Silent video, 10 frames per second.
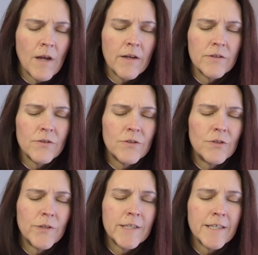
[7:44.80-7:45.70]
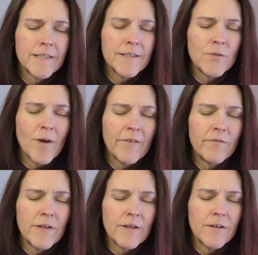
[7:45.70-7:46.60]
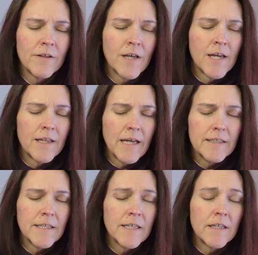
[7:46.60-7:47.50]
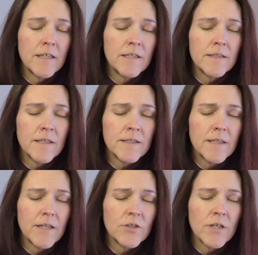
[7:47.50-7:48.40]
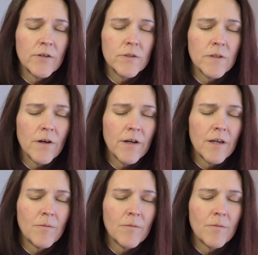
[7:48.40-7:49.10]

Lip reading: As you're doing this, you might feel that tingling sensation I was talking